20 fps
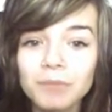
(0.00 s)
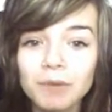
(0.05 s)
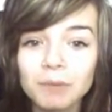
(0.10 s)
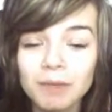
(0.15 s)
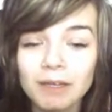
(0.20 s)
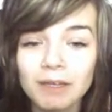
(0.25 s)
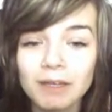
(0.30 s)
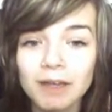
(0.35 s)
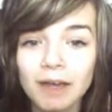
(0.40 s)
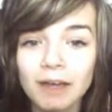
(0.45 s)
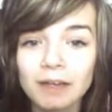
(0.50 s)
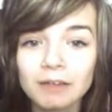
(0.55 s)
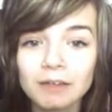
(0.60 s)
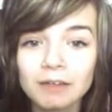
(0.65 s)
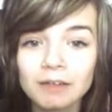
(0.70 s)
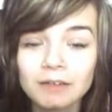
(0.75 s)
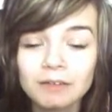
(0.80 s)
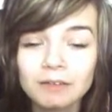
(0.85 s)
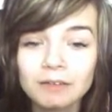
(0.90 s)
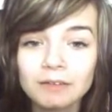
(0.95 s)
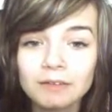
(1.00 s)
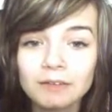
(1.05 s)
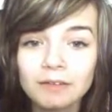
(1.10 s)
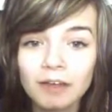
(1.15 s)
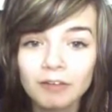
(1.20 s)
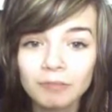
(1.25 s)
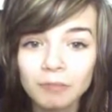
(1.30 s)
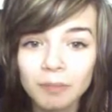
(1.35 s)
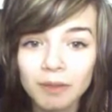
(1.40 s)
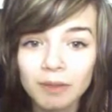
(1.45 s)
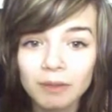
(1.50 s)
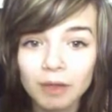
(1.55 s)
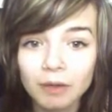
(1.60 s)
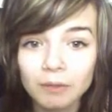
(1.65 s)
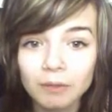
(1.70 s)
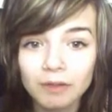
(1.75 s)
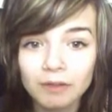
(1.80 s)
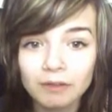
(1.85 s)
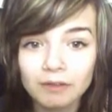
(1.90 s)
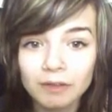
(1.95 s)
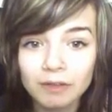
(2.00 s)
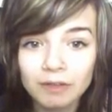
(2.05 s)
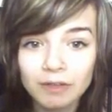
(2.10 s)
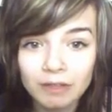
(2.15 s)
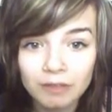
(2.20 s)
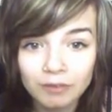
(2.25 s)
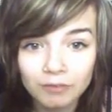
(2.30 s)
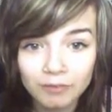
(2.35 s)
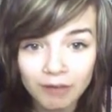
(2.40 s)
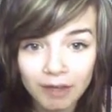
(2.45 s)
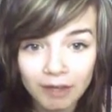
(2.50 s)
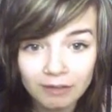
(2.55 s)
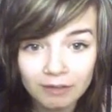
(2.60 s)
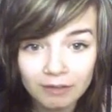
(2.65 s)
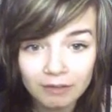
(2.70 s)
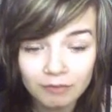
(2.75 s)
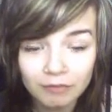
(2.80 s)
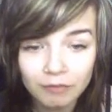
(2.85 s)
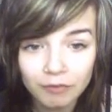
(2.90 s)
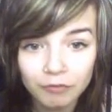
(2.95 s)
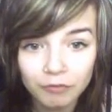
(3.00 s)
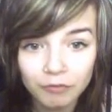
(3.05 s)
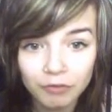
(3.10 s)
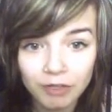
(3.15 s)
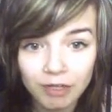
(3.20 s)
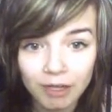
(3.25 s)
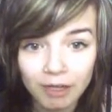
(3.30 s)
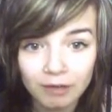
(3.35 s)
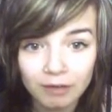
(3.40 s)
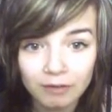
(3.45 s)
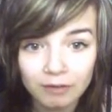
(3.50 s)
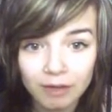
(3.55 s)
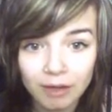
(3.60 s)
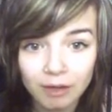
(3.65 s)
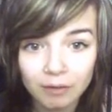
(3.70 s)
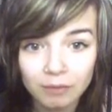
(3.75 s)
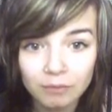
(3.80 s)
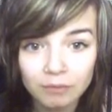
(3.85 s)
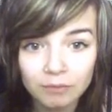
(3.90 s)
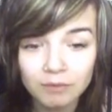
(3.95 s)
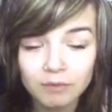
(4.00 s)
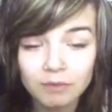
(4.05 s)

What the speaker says: me and Hannah have been going to Leeds Fest for 3 years now,